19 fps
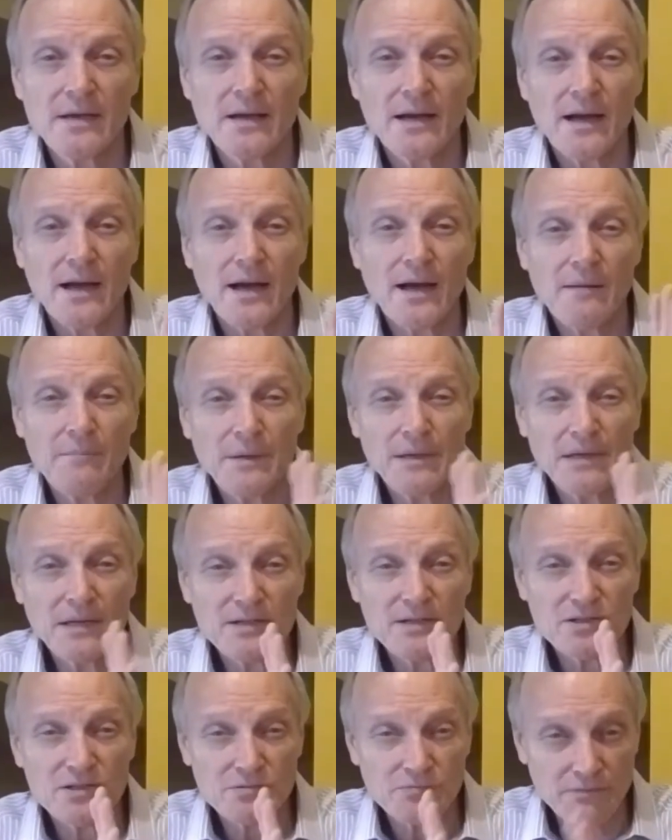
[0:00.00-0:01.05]
but
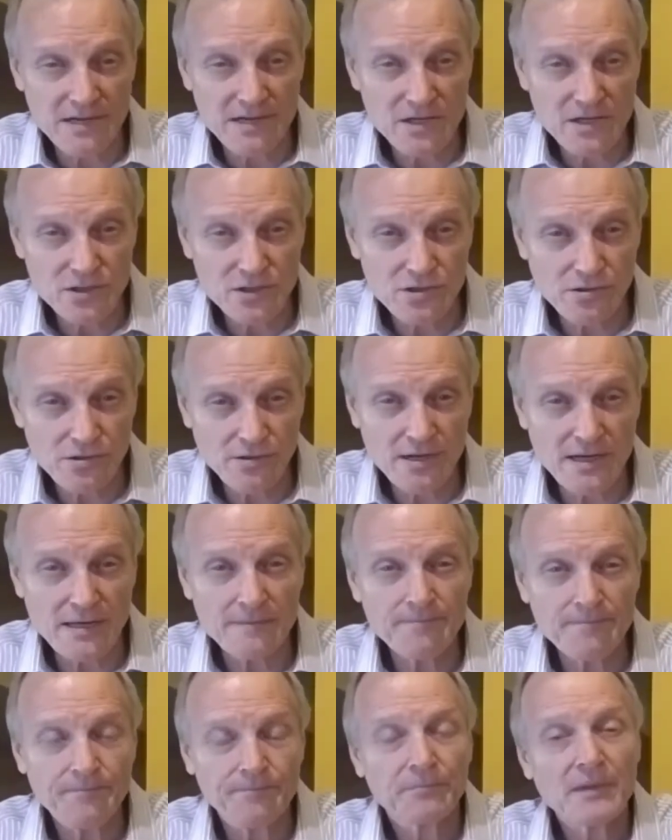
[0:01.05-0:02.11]
it's
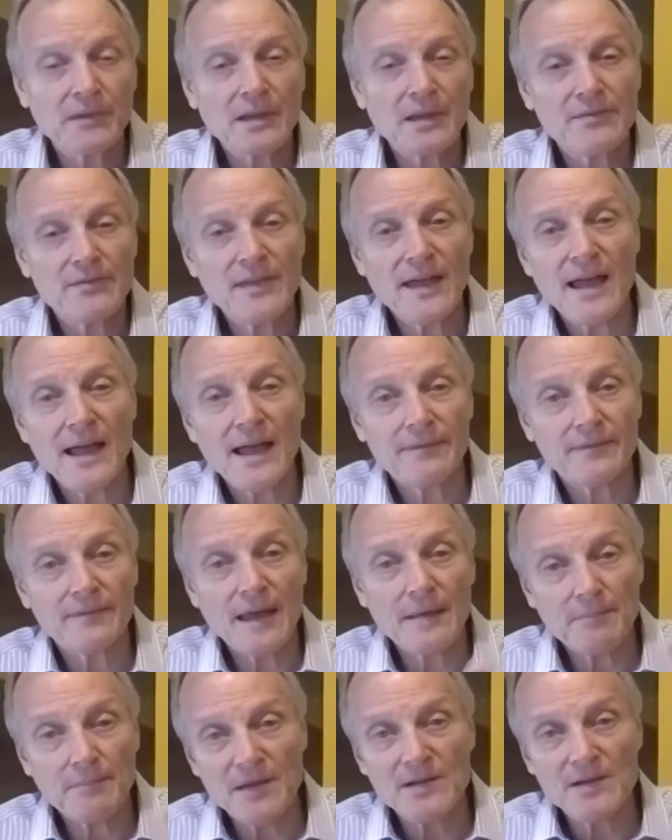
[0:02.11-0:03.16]
reassuring that
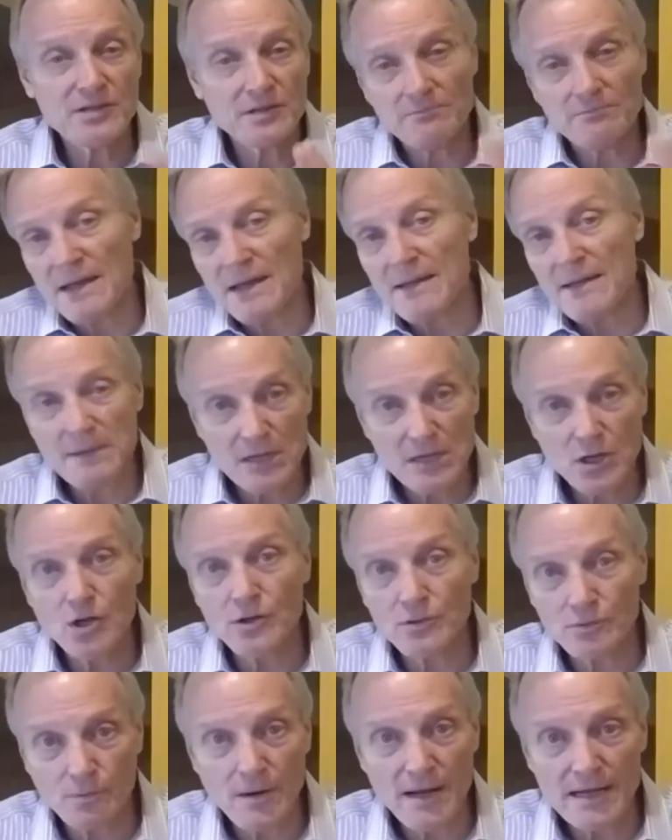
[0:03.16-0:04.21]
that patient maybe
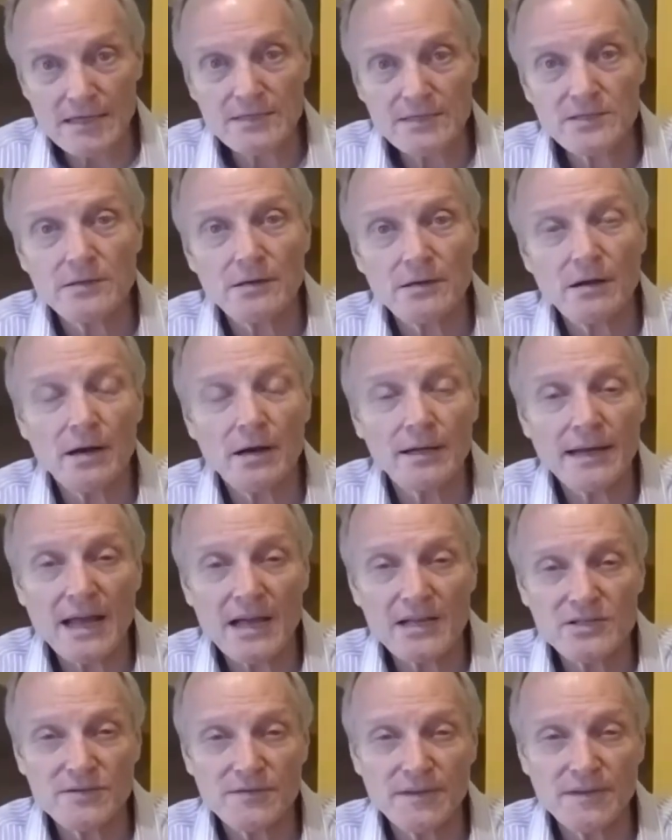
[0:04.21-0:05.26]
could wait on
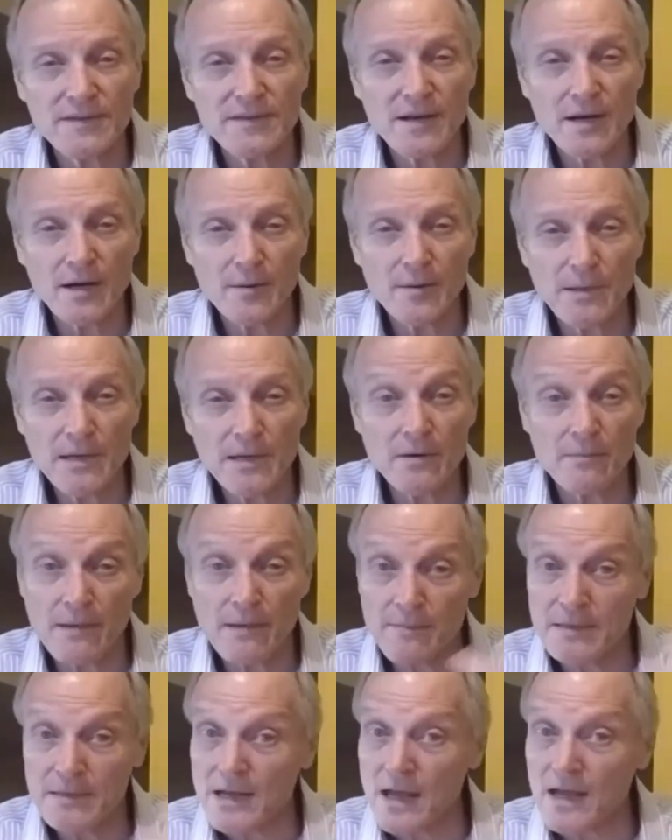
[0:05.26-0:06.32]
adjuvant therapy or
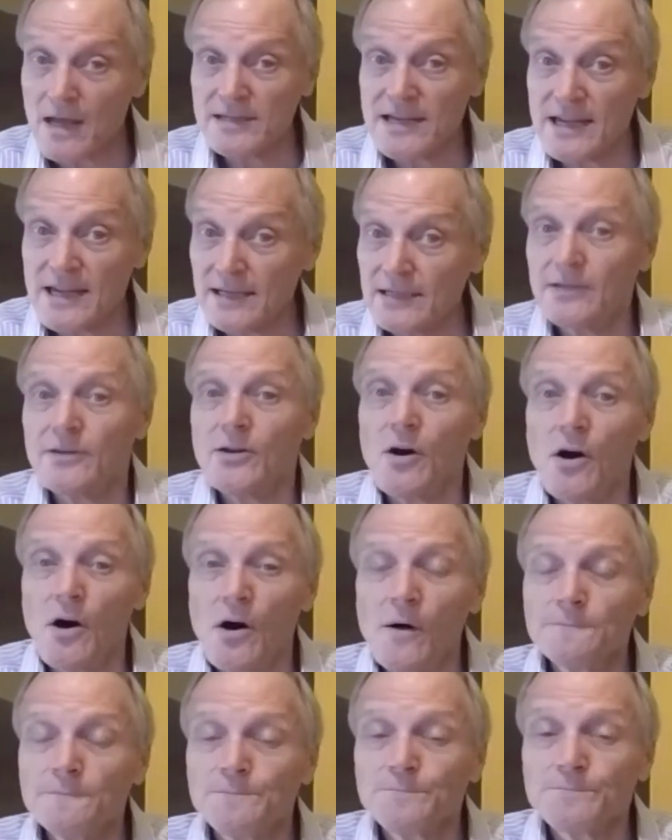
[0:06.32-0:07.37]
maybe not take it at
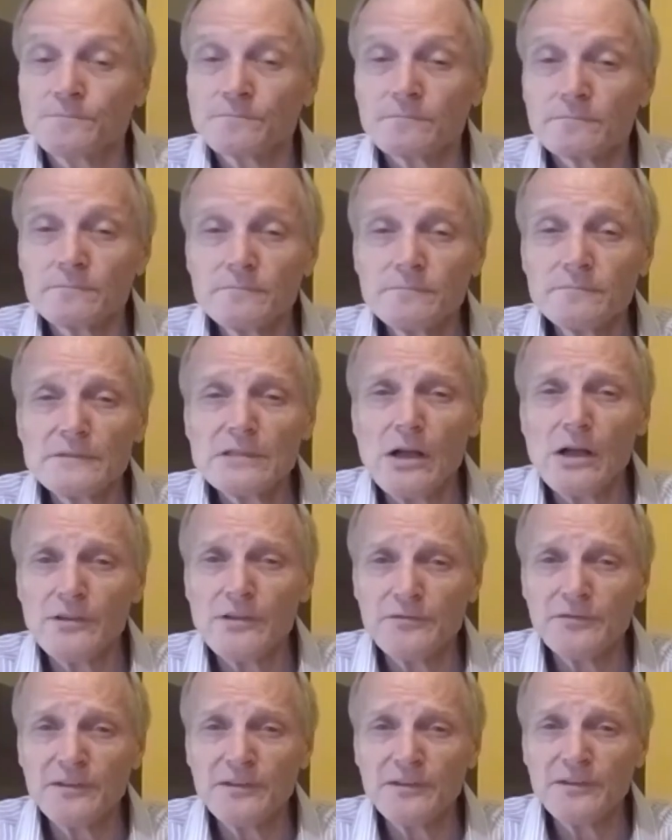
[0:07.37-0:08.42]
all.
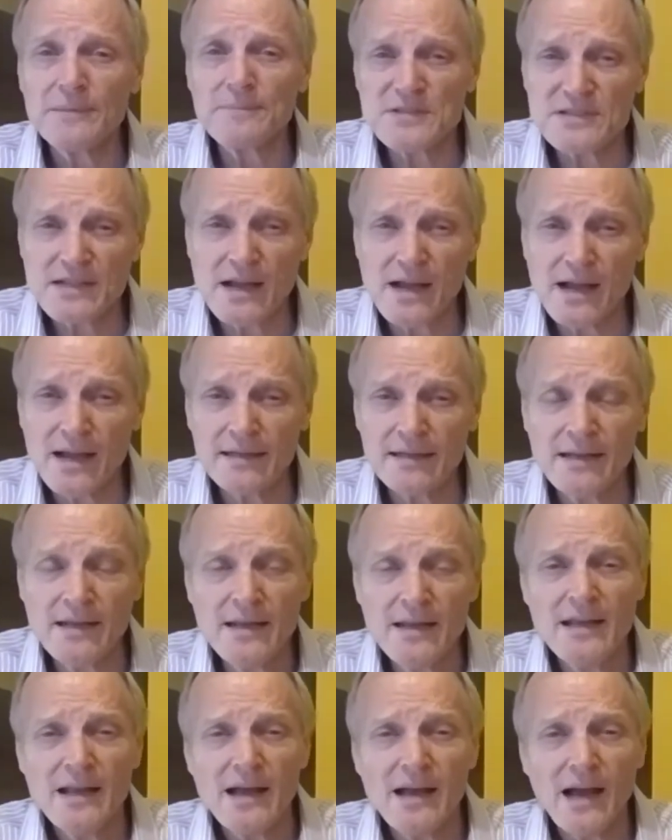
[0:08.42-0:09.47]
On the flip side,
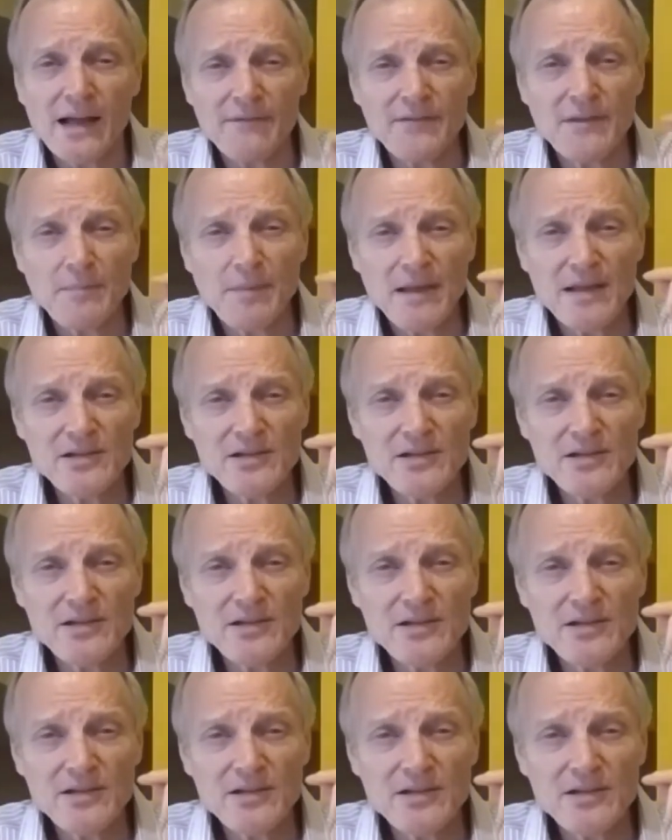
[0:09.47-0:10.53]
if the patient
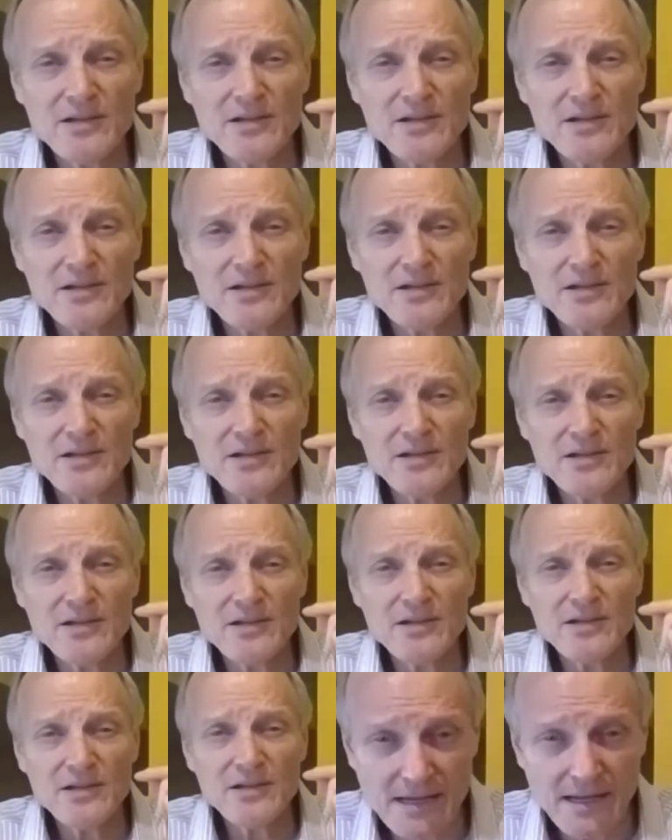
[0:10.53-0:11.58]
has a positive
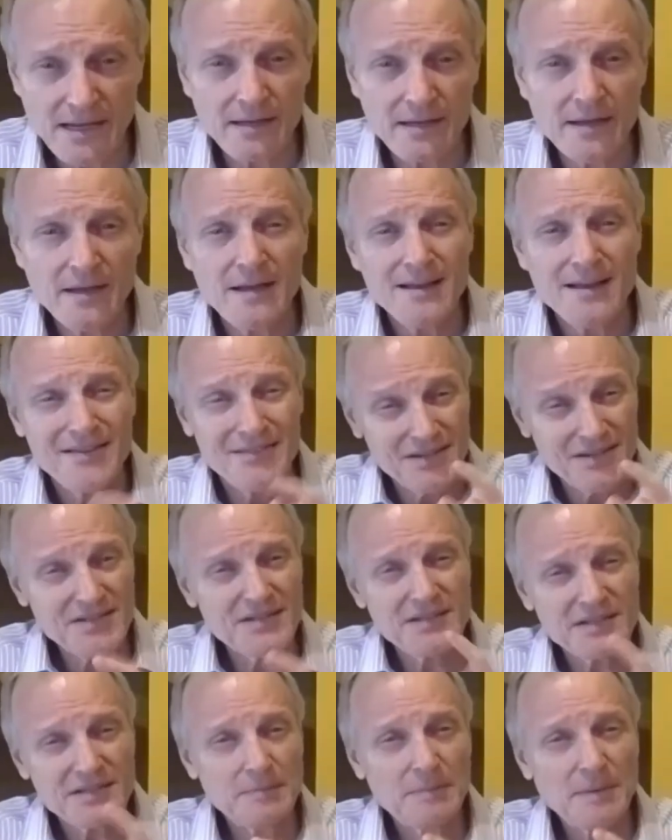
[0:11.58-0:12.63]
assay,
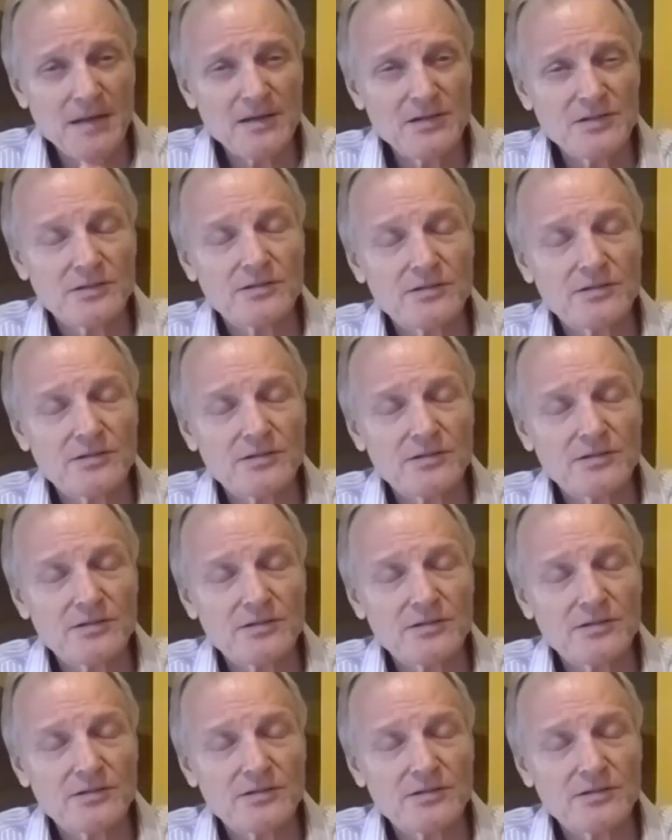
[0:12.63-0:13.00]
this is a patient